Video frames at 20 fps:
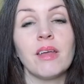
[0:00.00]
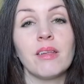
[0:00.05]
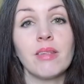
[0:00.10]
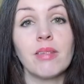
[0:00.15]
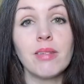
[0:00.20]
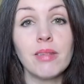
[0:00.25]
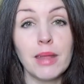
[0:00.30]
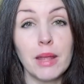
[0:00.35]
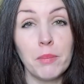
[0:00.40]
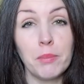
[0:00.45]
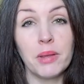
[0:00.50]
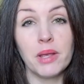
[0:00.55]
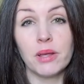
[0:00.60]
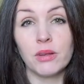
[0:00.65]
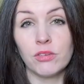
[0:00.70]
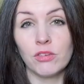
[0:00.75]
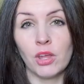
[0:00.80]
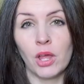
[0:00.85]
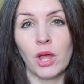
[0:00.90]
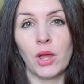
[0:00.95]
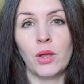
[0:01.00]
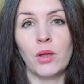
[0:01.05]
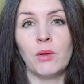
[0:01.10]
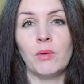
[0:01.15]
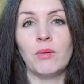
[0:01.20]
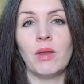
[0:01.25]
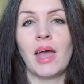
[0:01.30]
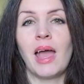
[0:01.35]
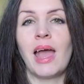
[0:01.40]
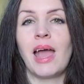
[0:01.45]
a sepia
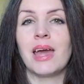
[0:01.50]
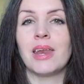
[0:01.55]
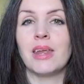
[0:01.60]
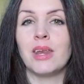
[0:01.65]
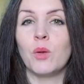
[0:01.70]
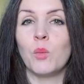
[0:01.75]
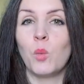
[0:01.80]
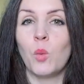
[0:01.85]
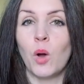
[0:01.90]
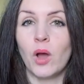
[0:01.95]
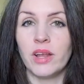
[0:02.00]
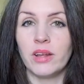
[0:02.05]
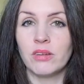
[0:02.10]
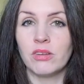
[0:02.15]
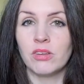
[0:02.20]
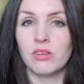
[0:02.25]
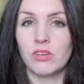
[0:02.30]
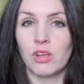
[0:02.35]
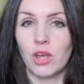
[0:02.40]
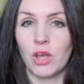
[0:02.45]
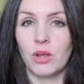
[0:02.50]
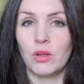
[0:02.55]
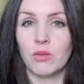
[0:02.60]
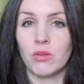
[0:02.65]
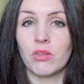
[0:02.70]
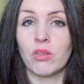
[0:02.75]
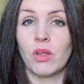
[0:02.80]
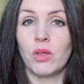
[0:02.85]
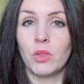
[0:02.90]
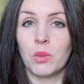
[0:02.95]
tone and in a white tone,
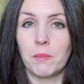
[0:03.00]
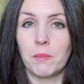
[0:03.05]
so the